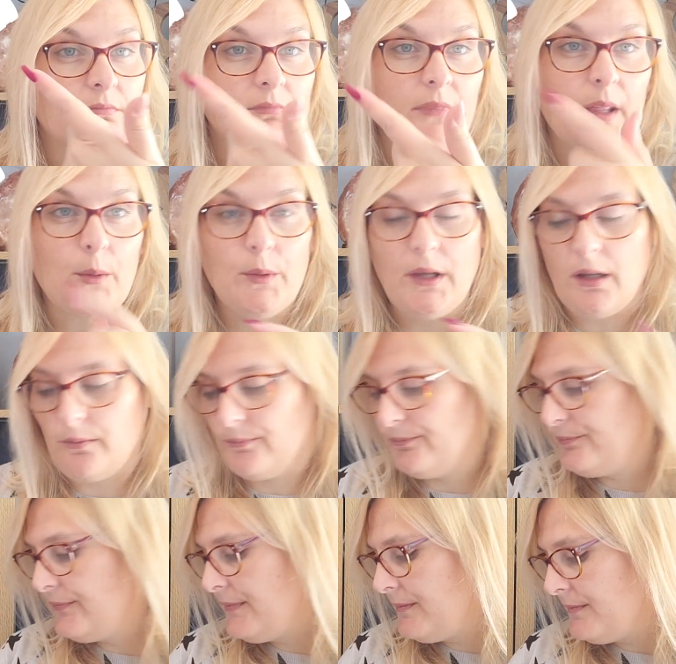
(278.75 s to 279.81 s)
There we go.
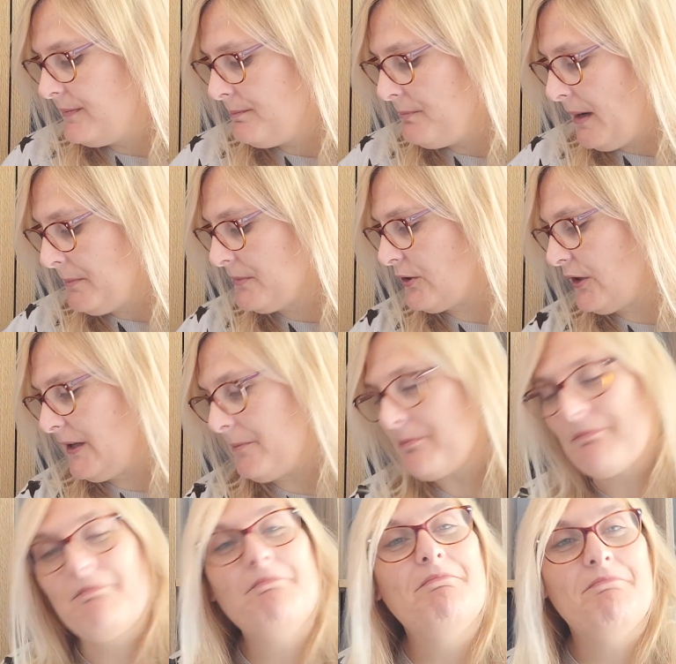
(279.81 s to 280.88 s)
Bum cream.
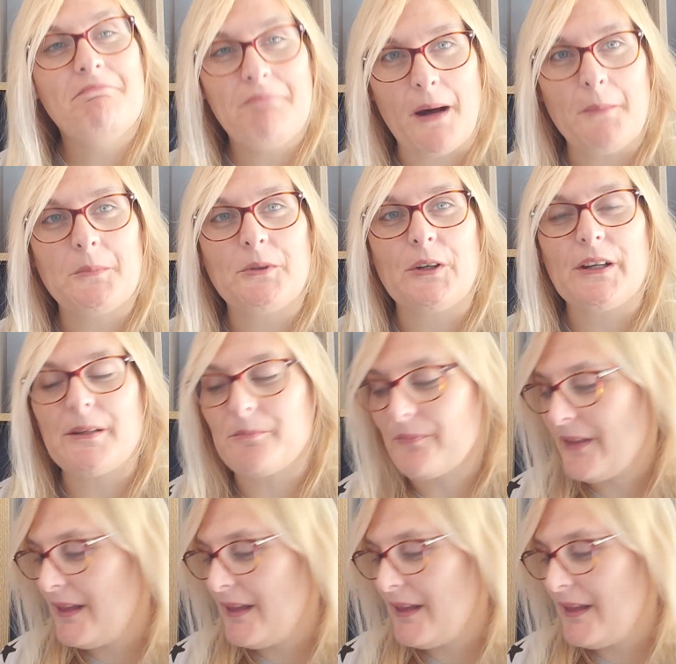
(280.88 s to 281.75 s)
Bum cream.